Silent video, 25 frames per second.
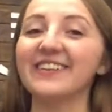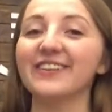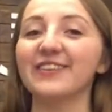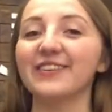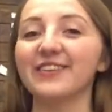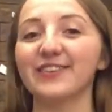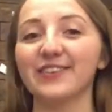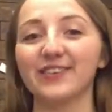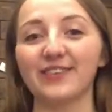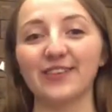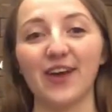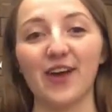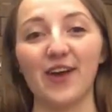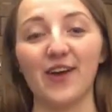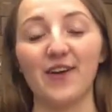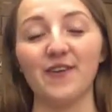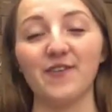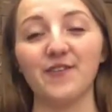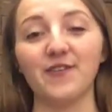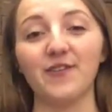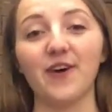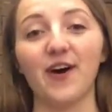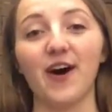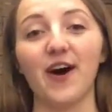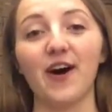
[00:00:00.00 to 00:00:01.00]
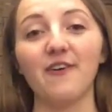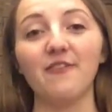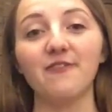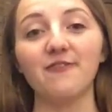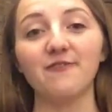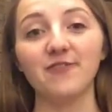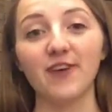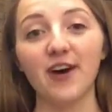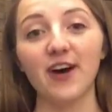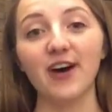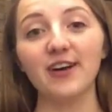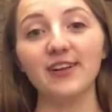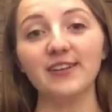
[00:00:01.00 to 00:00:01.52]
So for our
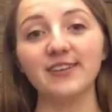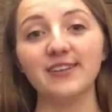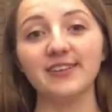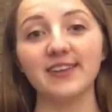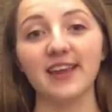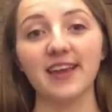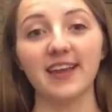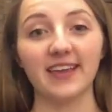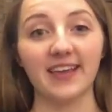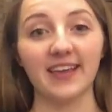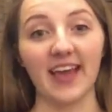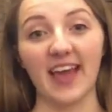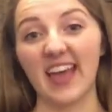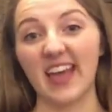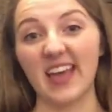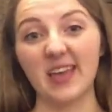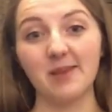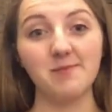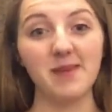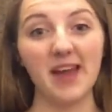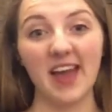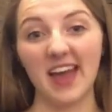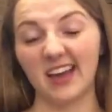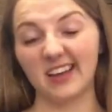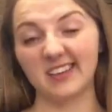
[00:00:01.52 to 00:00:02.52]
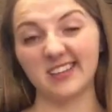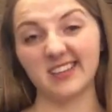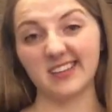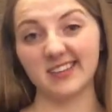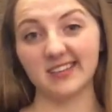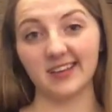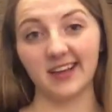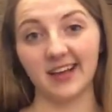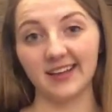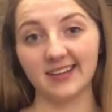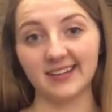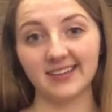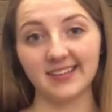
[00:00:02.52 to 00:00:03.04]
first game
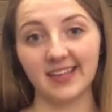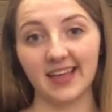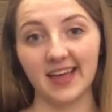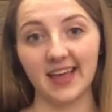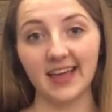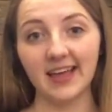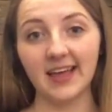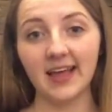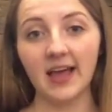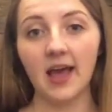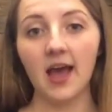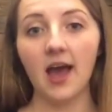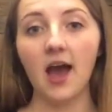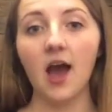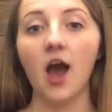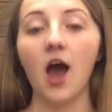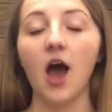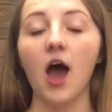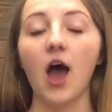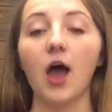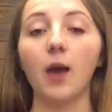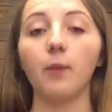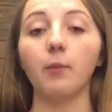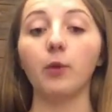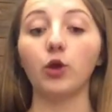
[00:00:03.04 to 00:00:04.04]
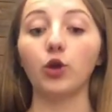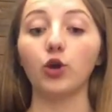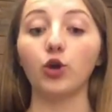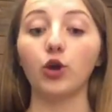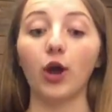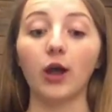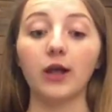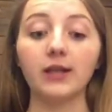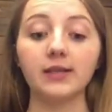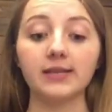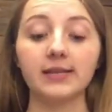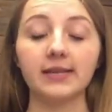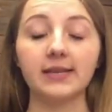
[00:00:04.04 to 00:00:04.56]
exercise thing, you're
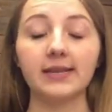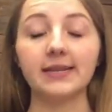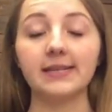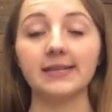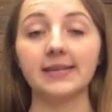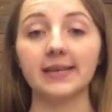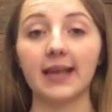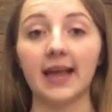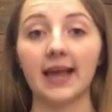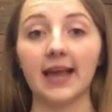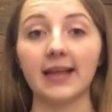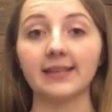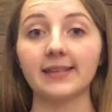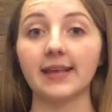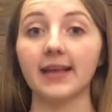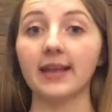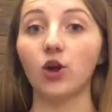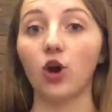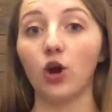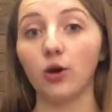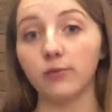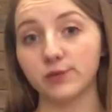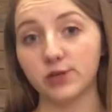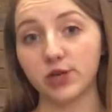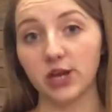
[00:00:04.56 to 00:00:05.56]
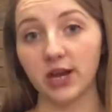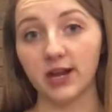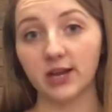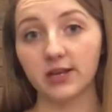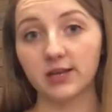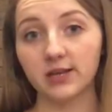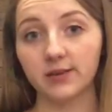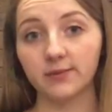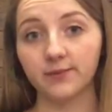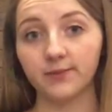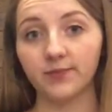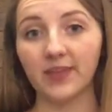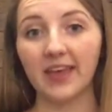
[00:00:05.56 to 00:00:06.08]
going to need to get an
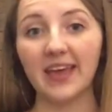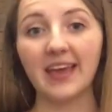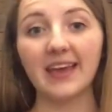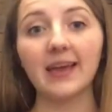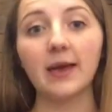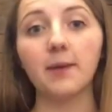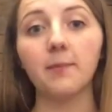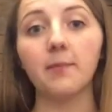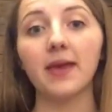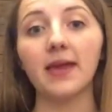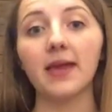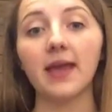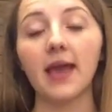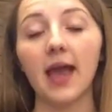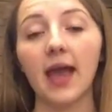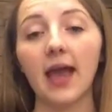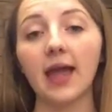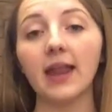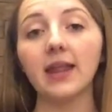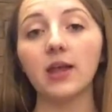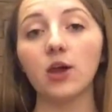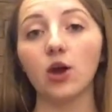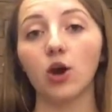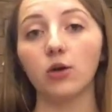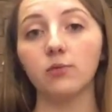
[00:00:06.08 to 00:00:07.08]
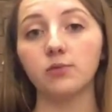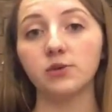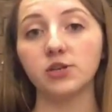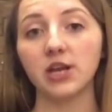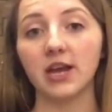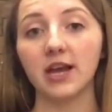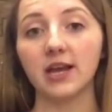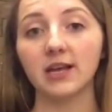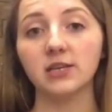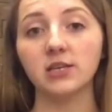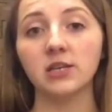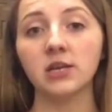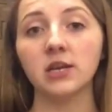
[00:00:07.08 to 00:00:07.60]
object. It can be any
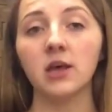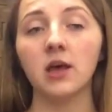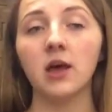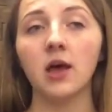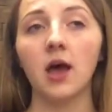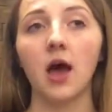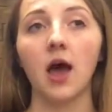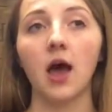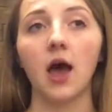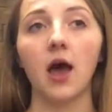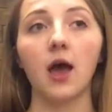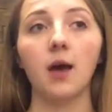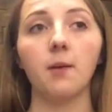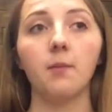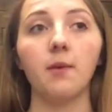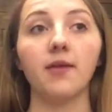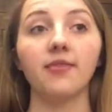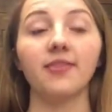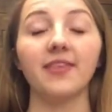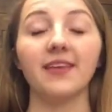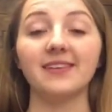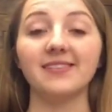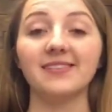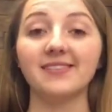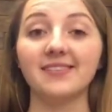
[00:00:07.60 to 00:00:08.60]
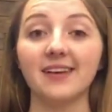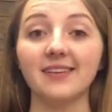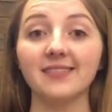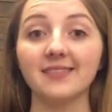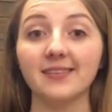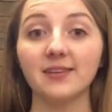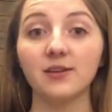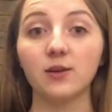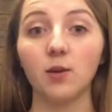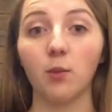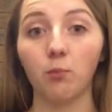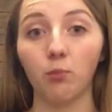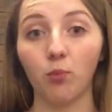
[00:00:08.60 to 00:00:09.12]
object that
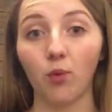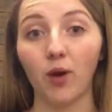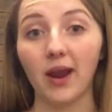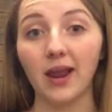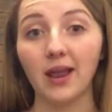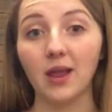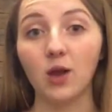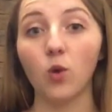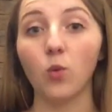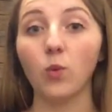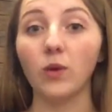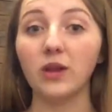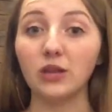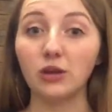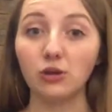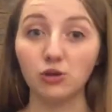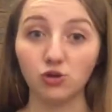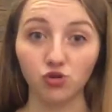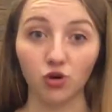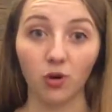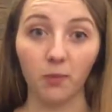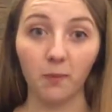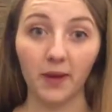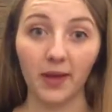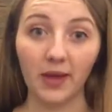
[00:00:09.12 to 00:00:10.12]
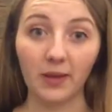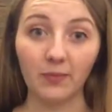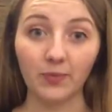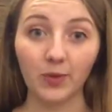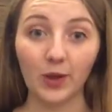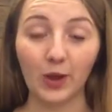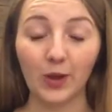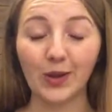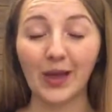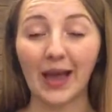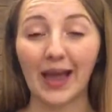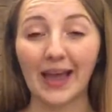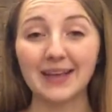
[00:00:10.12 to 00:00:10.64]
doesn't break when you drop it,
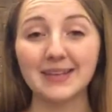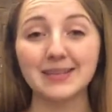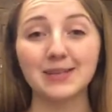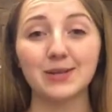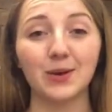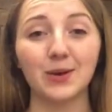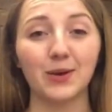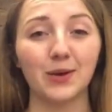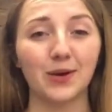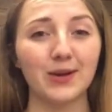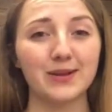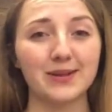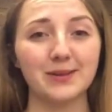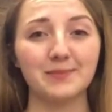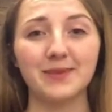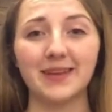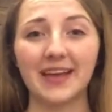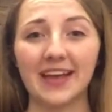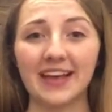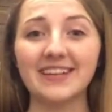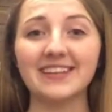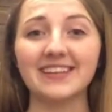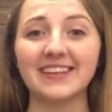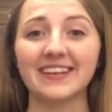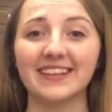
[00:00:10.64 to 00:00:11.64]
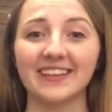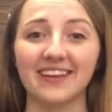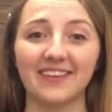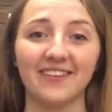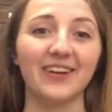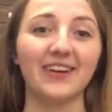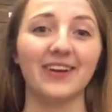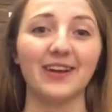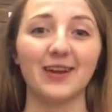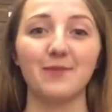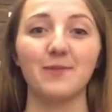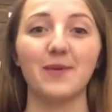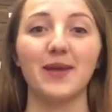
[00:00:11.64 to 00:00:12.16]
okay? So because I'm guessing there are
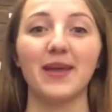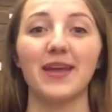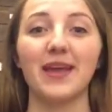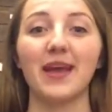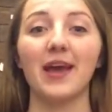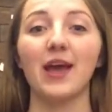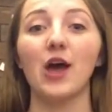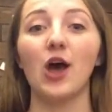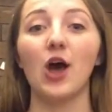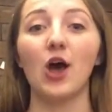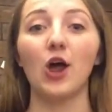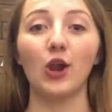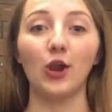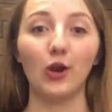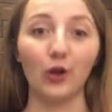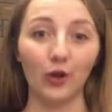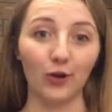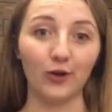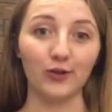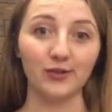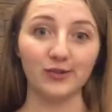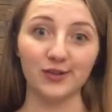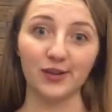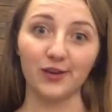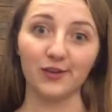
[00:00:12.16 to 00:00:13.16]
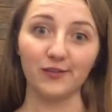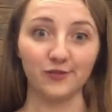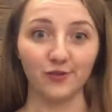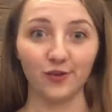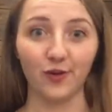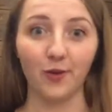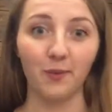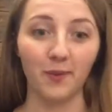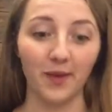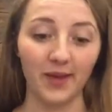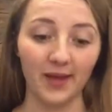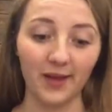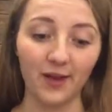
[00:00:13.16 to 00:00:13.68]
going to be lots of
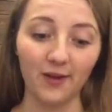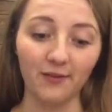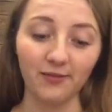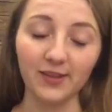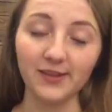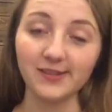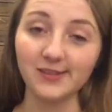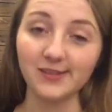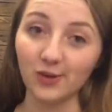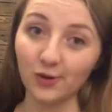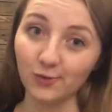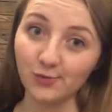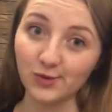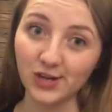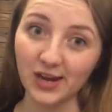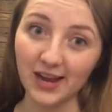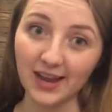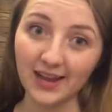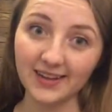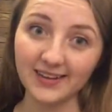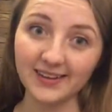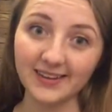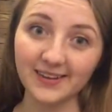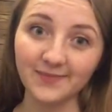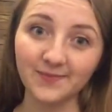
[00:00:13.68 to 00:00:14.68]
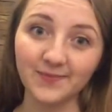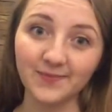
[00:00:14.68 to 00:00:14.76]
dropping of this object.